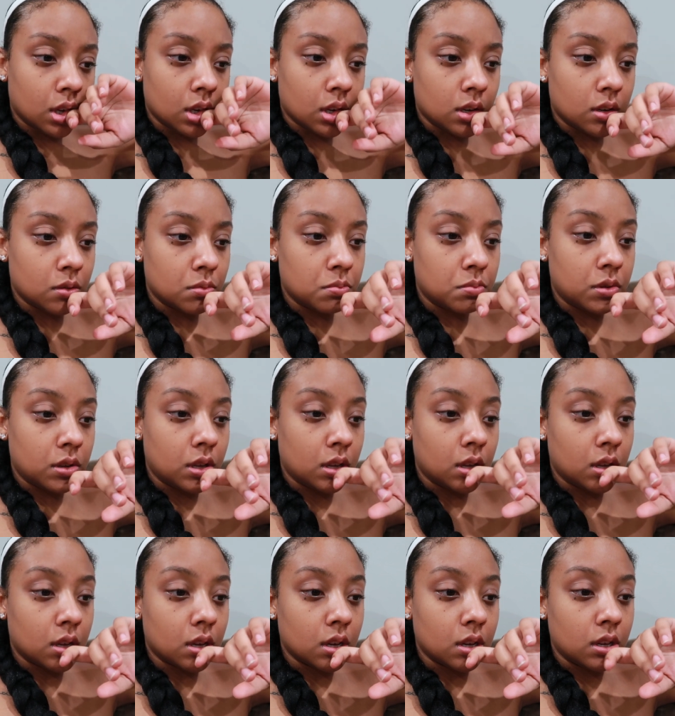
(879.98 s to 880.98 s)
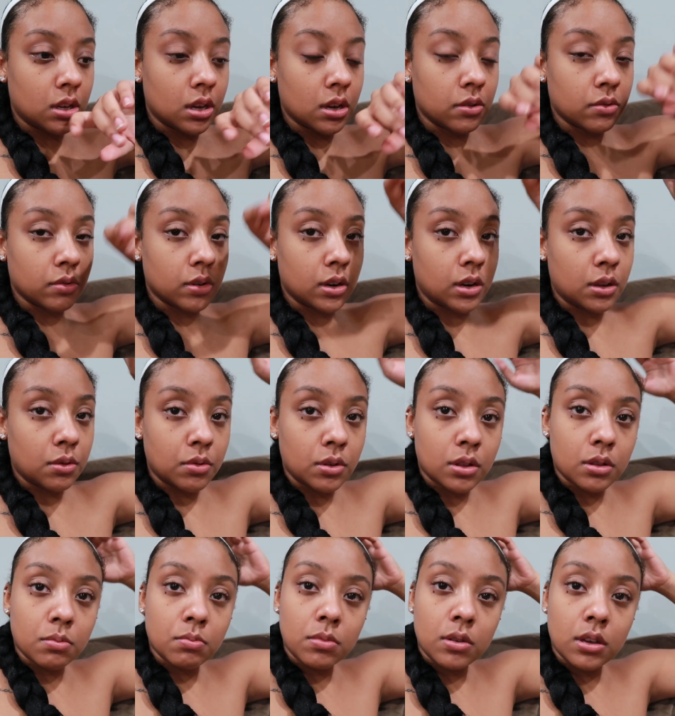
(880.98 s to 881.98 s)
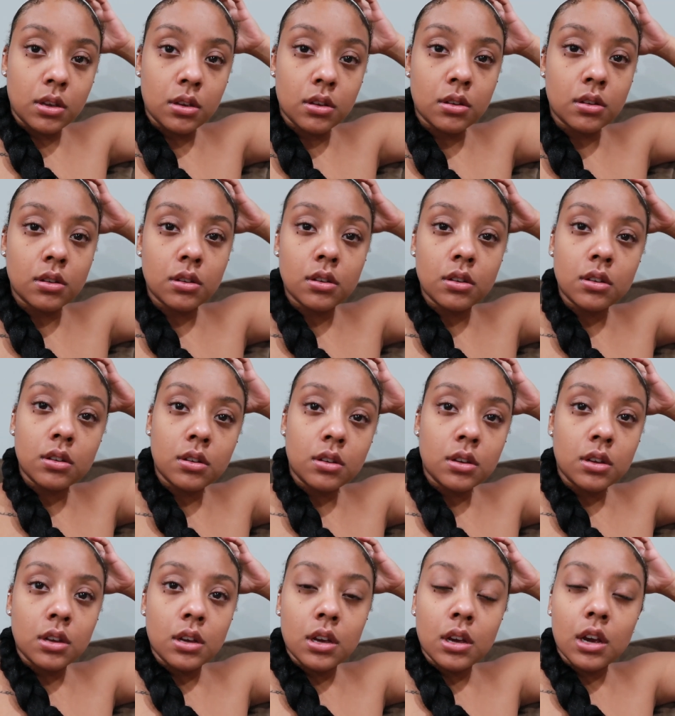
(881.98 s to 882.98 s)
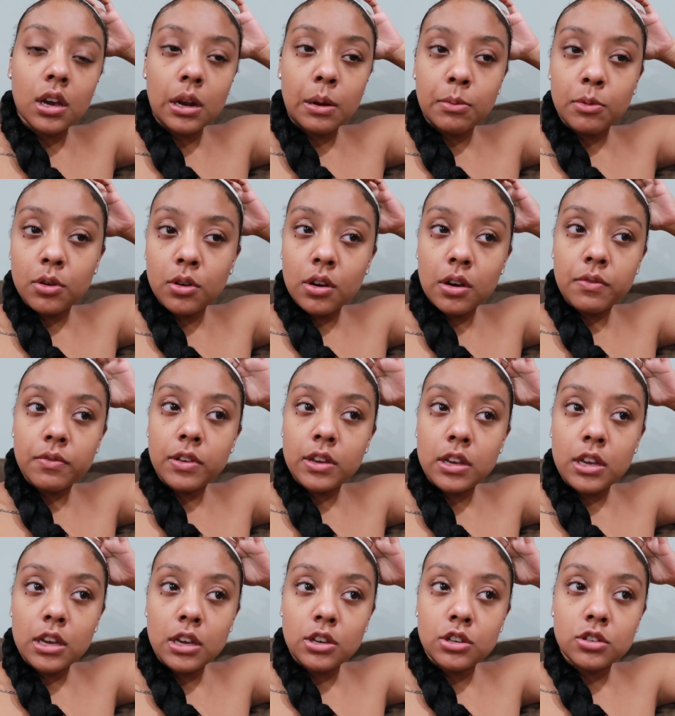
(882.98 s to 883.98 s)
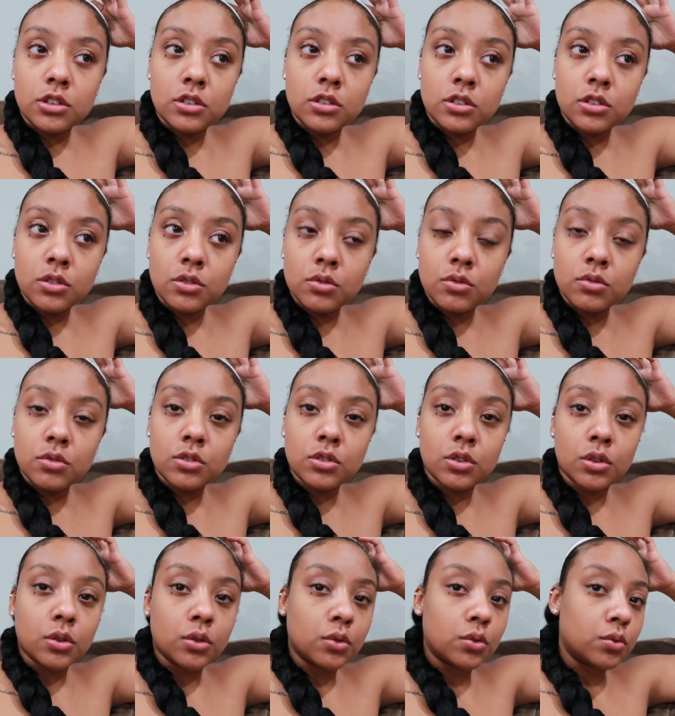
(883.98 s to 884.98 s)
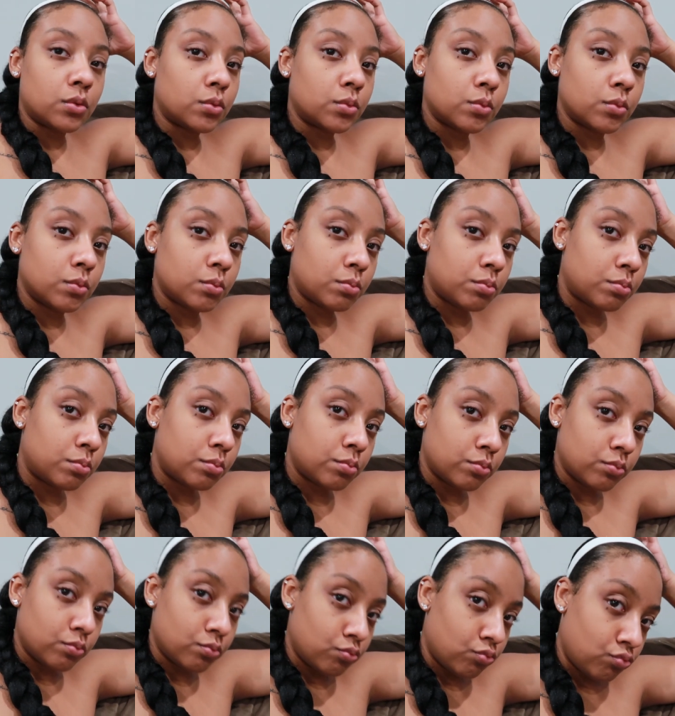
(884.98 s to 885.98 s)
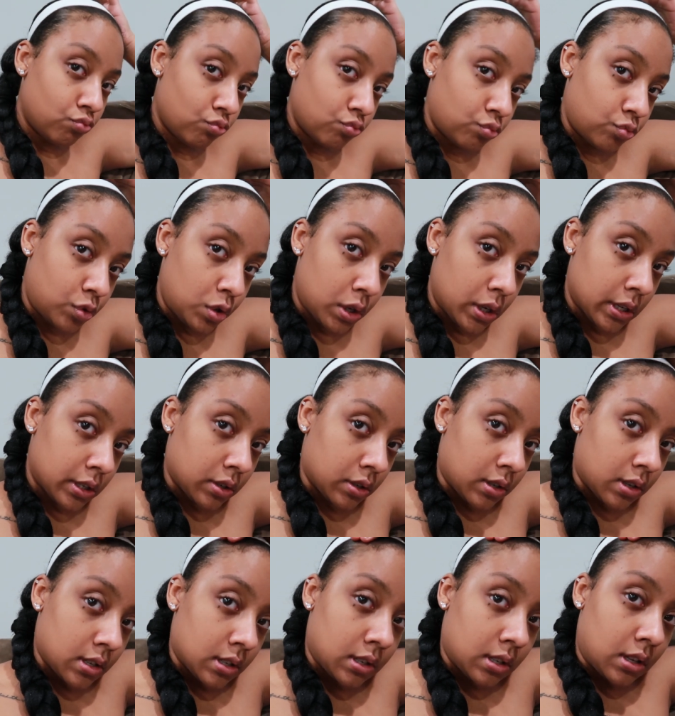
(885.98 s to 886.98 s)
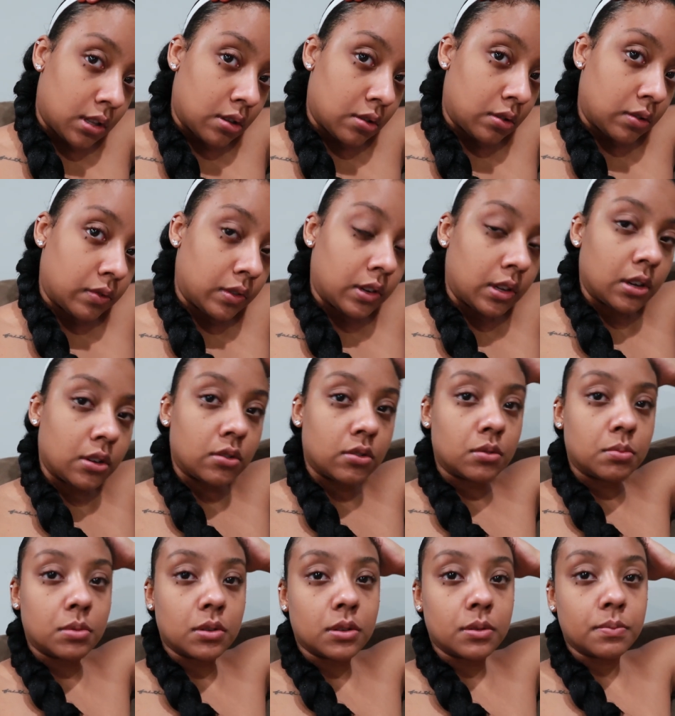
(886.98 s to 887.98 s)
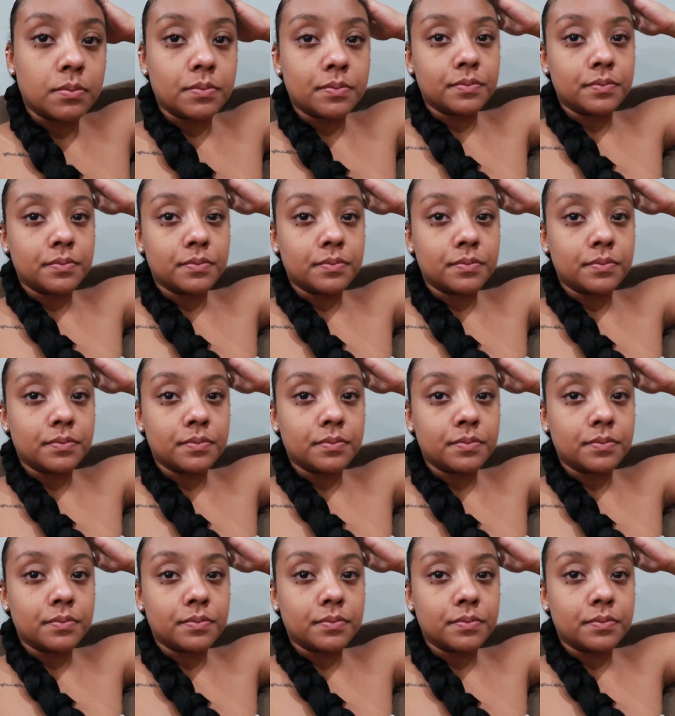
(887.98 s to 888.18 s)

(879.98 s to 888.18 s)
gonna be a get ready with me. And I'm going on vacation soon, so you guys are gonna see those videos, but